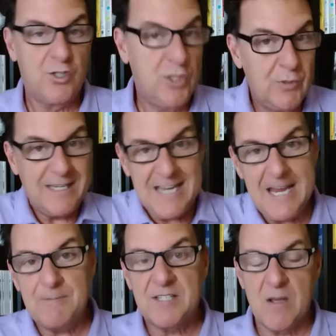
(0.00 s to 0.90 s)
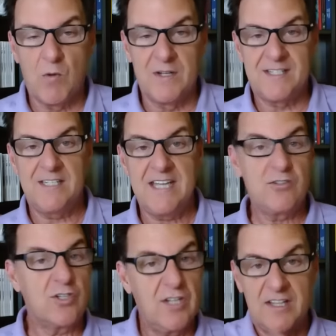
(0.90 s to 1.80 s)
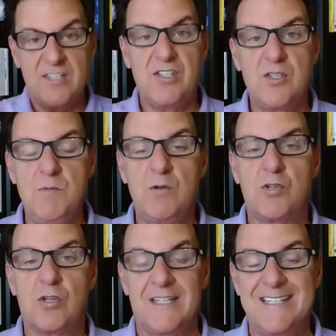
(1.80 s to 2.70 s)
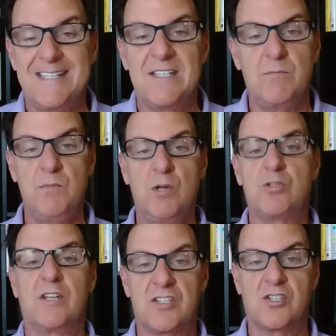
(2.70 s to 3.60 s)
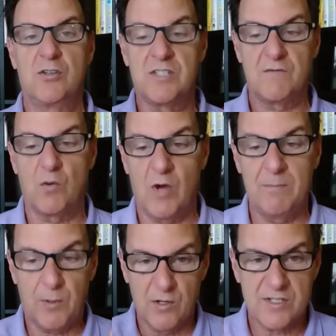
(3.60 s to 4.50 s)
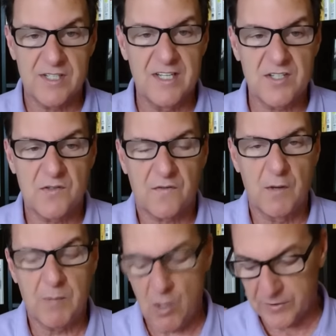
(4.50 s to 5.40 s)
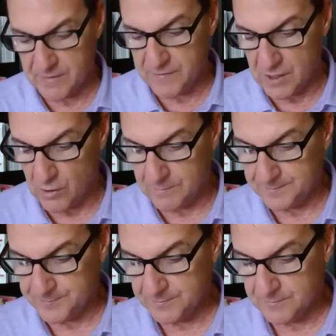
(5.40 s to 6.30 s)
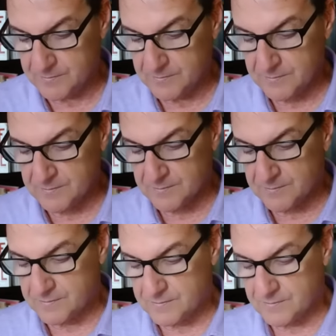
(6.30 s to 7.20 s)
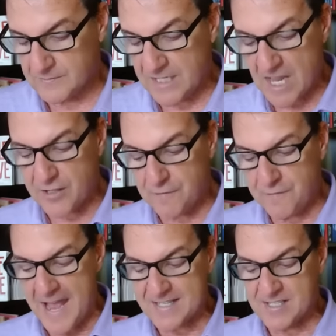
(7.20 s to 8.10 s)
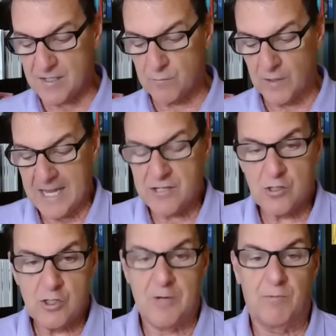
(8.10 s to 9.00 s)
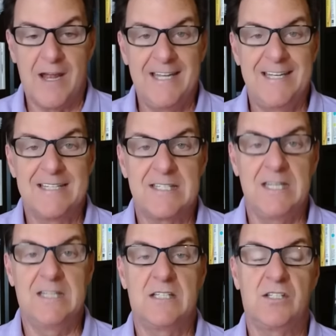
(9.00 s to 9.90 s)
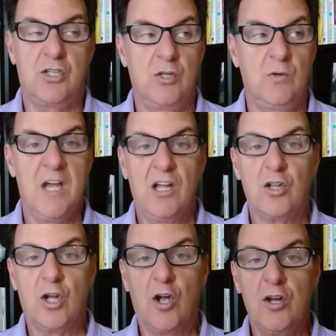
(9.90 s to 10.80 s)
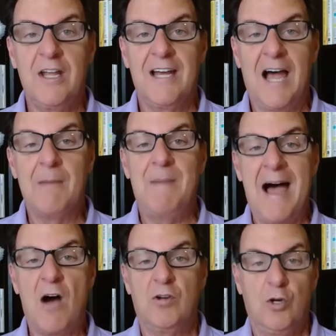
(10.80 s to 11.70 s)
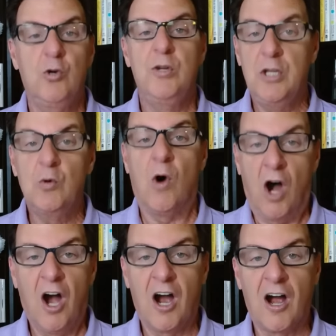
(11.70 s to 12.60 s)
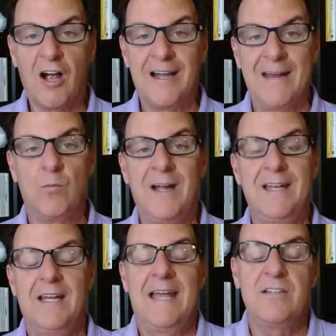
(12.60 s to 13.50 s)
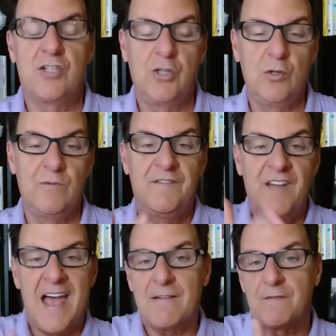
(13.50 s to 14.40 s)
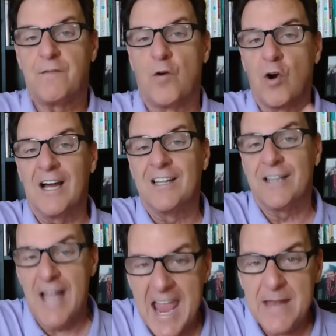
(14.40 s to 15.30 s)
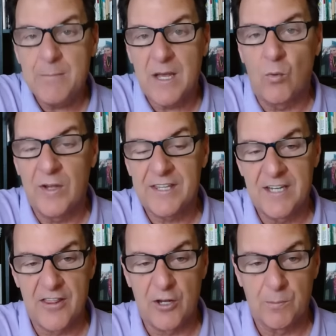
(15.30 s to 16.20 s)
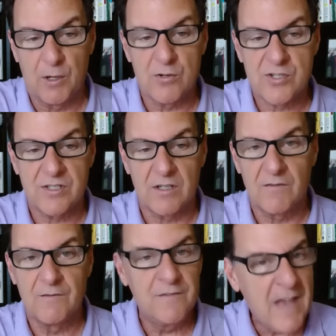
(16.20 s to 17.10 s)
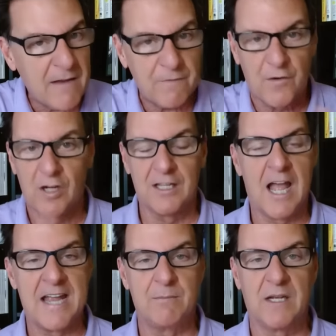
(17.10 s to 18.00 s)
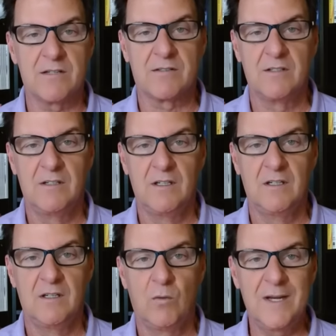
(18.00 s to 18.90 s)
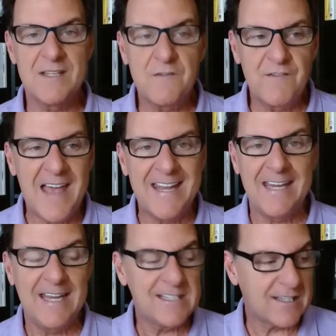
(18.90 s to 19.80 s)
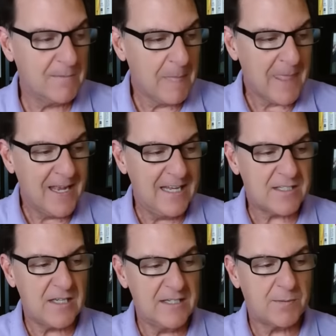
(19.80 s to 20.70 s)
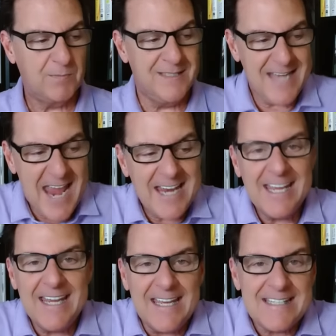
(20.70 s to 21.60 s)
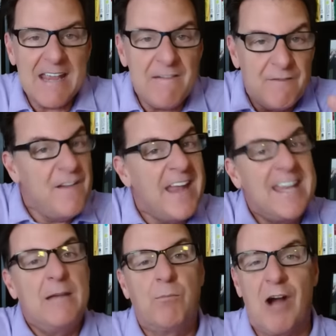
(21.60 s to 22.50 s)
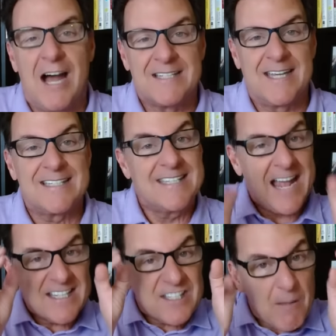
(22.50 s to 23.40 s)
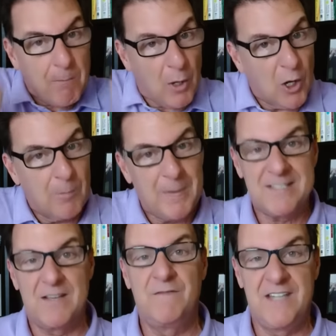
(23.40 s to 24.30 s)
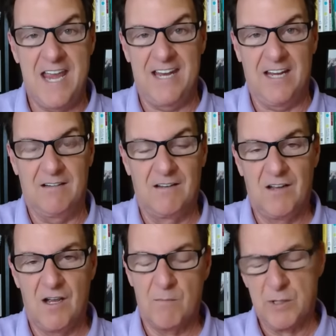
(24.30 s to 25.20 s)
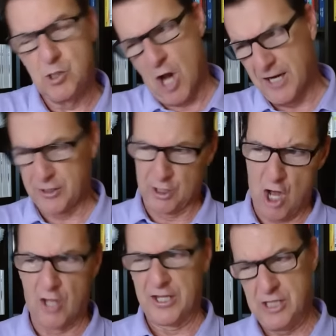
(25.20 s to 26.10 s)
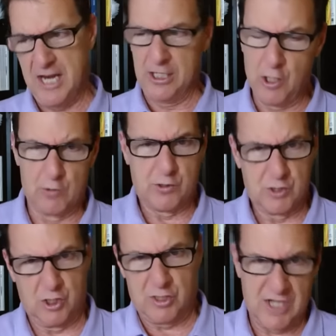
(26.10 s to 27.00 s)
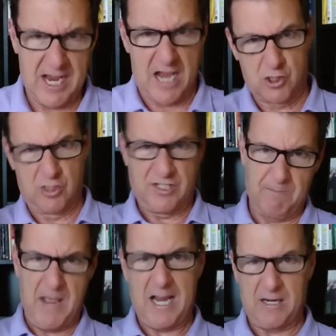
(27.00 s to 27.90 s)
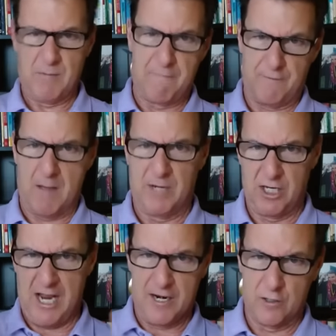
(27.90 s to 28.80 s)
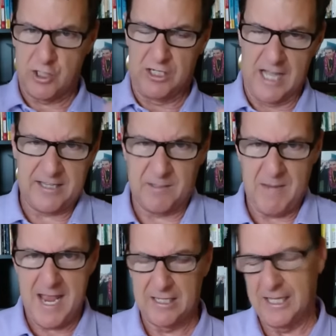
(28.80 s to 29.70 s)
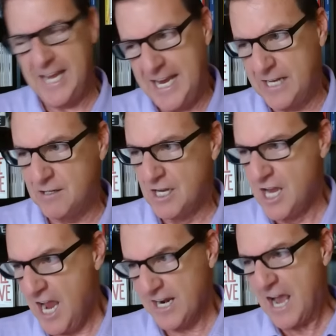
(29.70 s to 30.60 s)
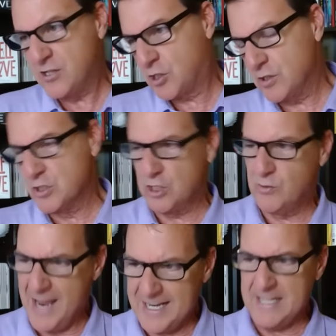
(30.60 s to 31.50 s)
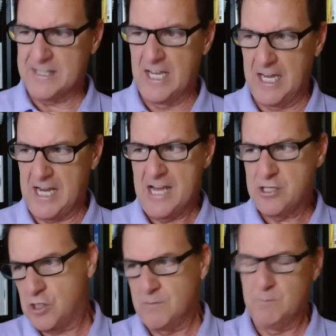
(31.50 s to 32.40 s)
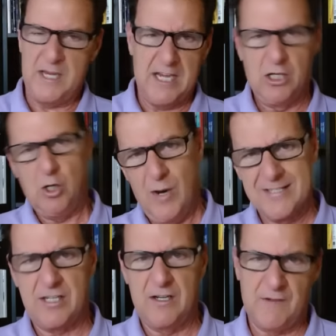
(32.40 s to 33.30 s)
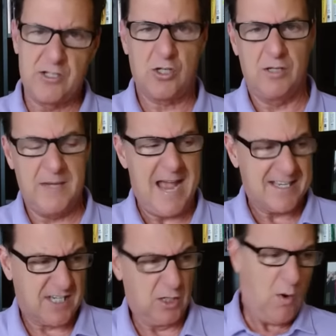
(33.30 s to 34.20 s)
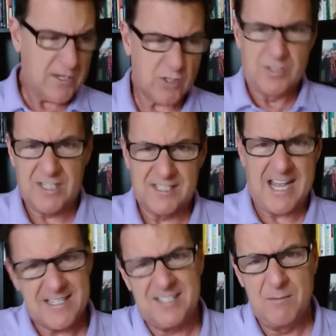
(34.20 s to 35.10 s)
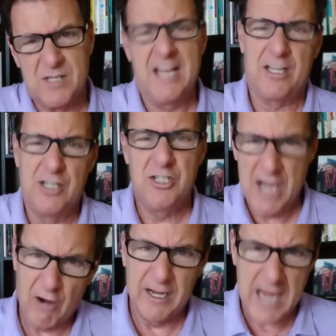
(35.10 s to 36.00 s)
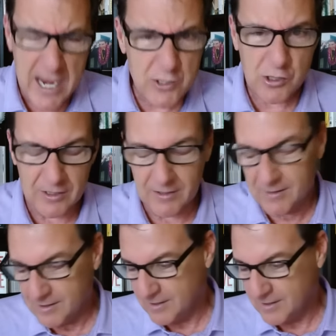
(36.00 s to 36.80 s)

to keep someone's attention. And this is mutually, this isn't mutually exclusive to one person. This is for both of you. Another facet of relationship readiness is to learn about who you are and what, and to vet for alignment with another person. Vet for alignment. What is vetting? It's a, it's, it's dating is a vetting process. That's the purpose of dating. But Jonathan, all the dating coaches just say I should sit back in my feminine energy and let the man lead. And I shouldn't do anything. I shouldn't be inquisitive. I shouldn't be asking questions because that seems like an interrogation.